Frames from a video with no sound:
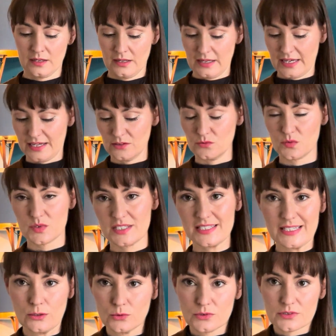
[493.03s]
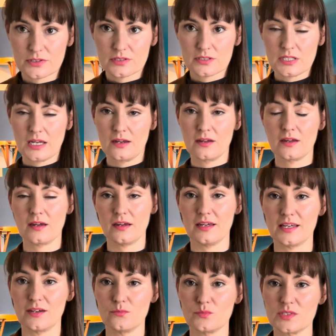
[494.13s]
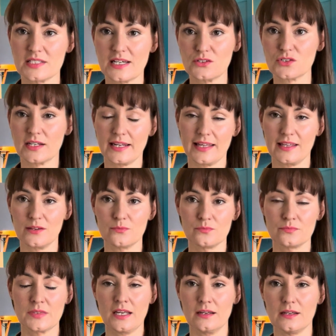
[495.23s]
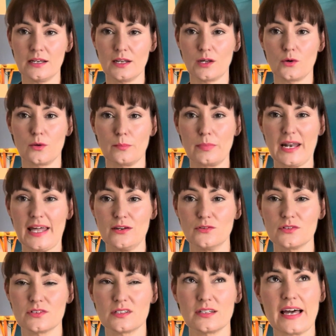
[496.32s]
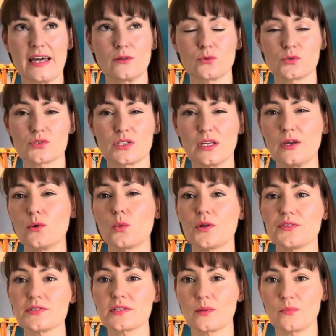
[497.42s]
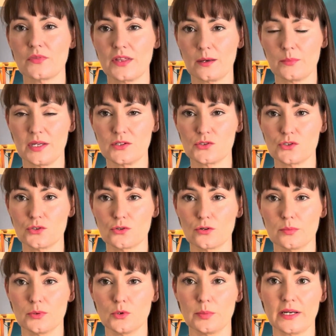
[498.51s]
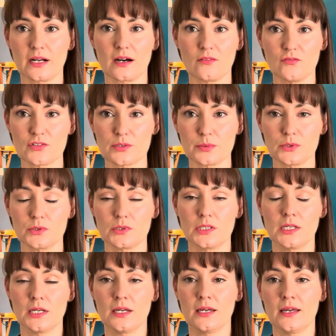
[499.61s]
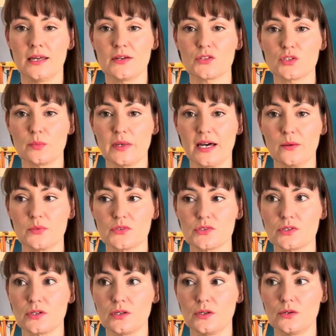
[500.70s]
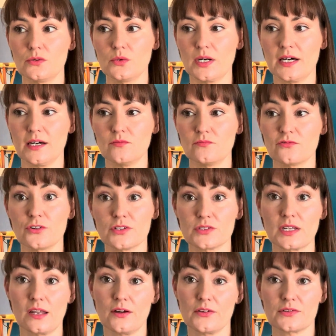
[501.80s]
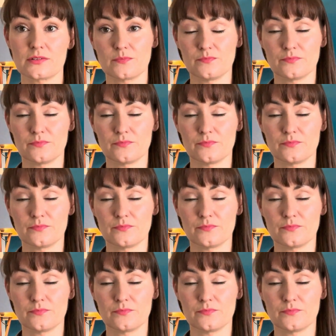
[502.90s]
and silks. It's actually, you know, a blend, and also you want something a bit durable, a bit comfortable to be able to for it to last